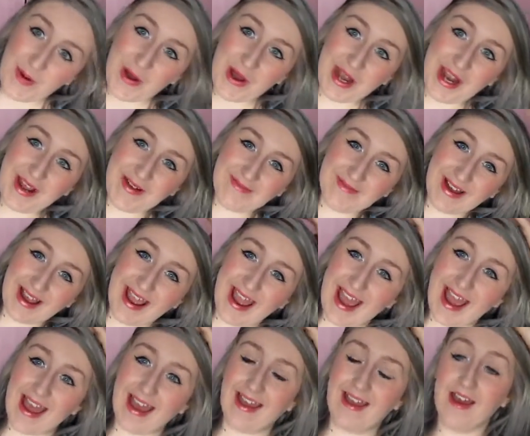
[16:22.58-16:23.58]
put in
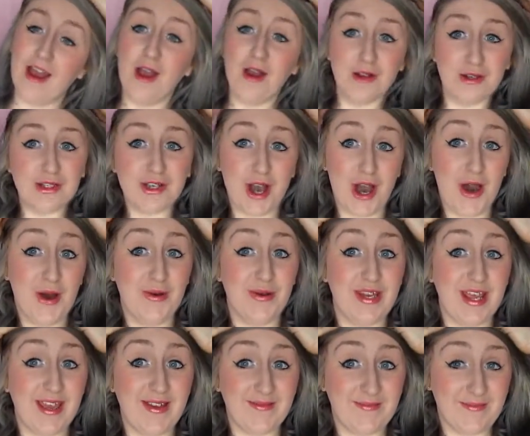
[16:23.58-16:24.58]
my hair to hold
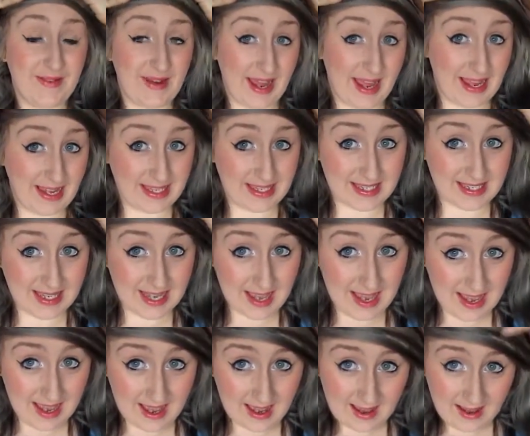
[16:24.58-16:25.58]
it in place,
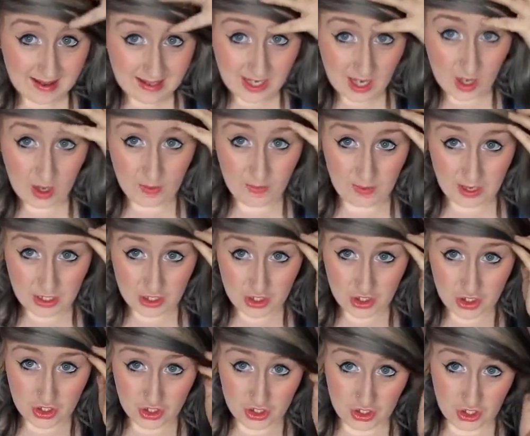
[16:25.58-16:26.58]
to hold my
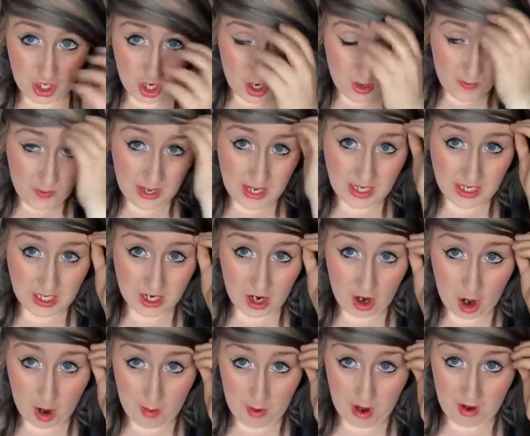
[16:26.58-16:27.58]
stupid
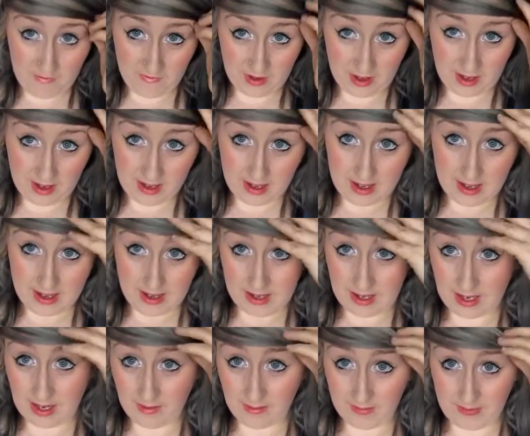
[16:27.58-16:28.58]
comb over
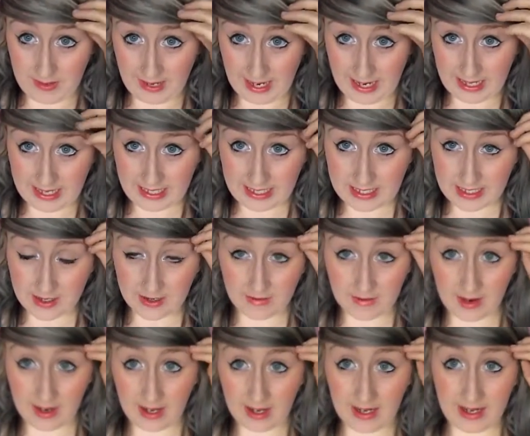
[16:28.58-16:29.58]
in place.
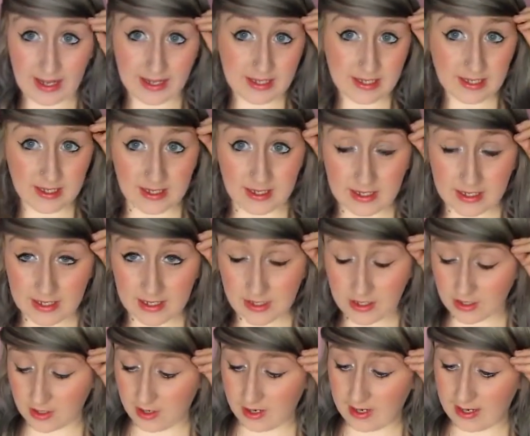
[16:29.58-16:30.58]
Alright, let's just
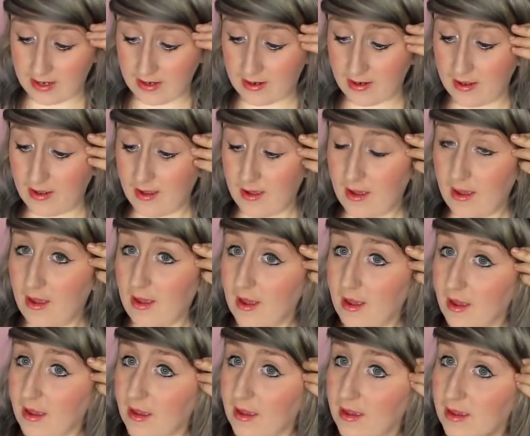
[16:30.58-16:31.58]
try and
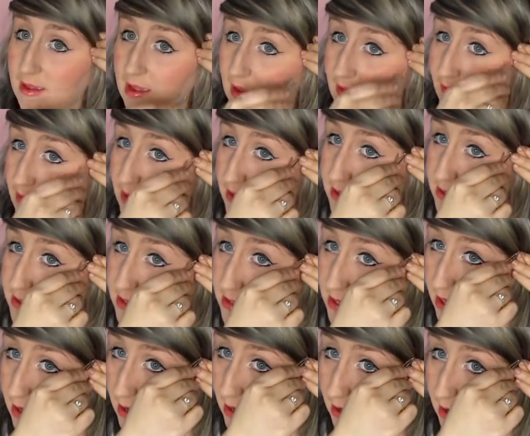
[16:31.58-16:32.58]
get
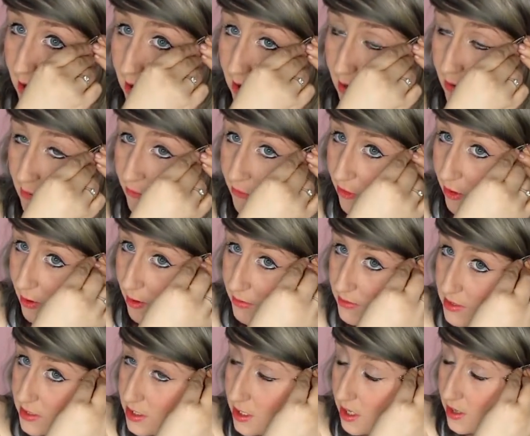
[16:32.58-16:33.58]
this now. So I'll
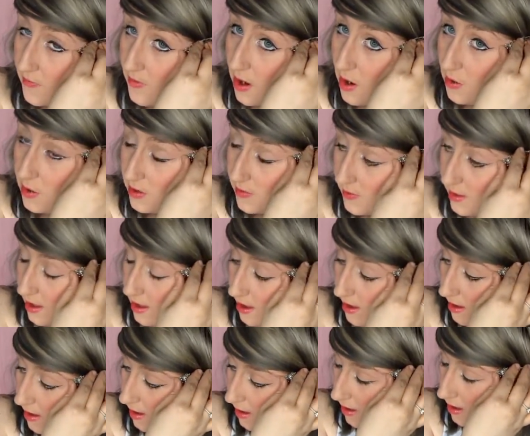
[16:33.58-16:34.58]
just kind of hold it
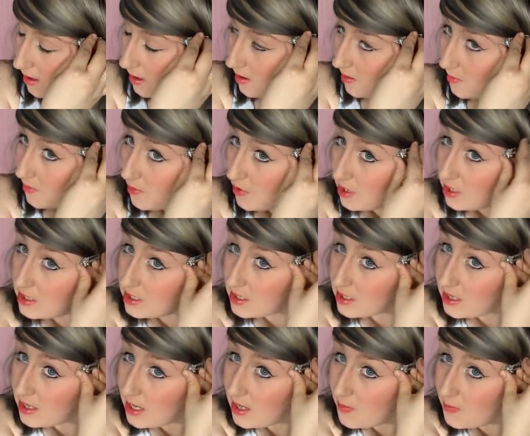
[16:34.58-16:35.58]
there, put in the
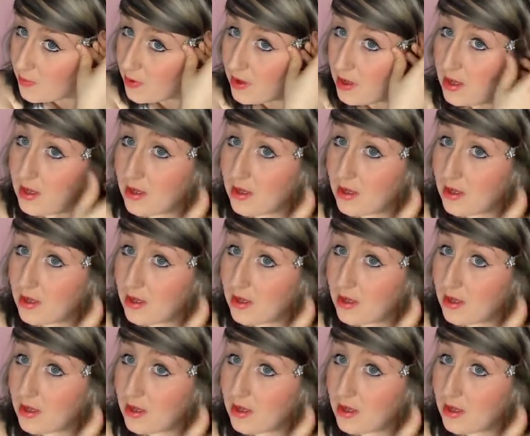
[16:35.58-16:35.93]
clip